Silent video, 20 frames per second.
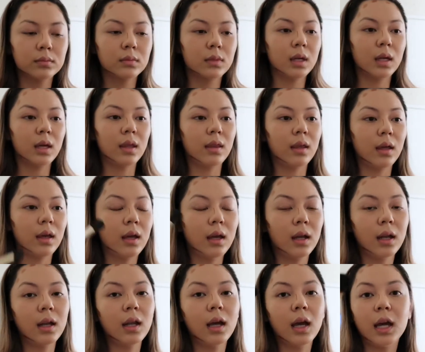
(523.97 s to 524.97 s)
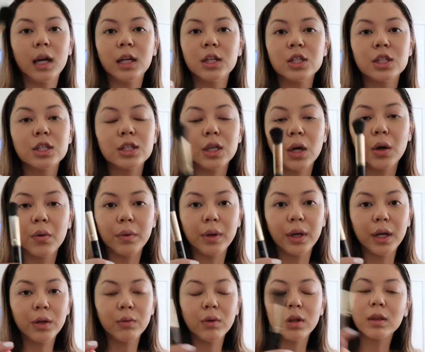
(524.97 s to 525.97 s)
And then I just go
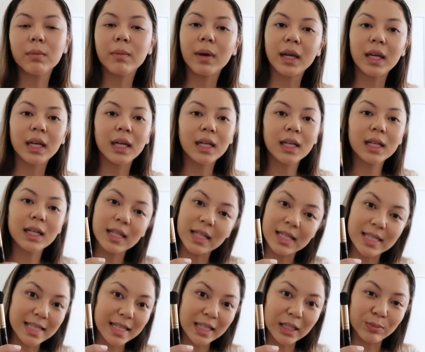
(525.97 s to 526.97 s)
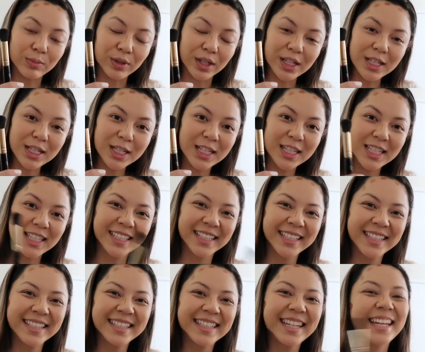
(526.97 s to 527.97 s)
in with my concealer brush.
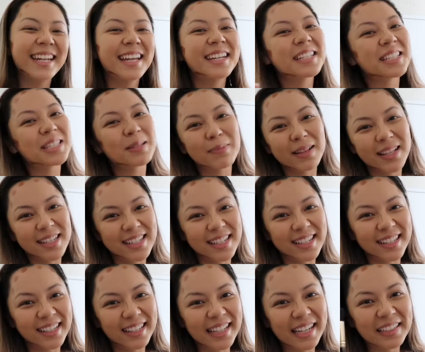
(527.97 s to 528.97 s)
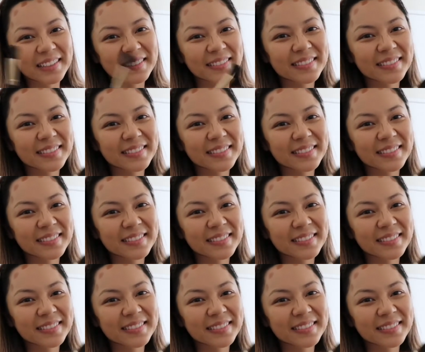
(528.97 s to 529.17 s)
I just blend it all out.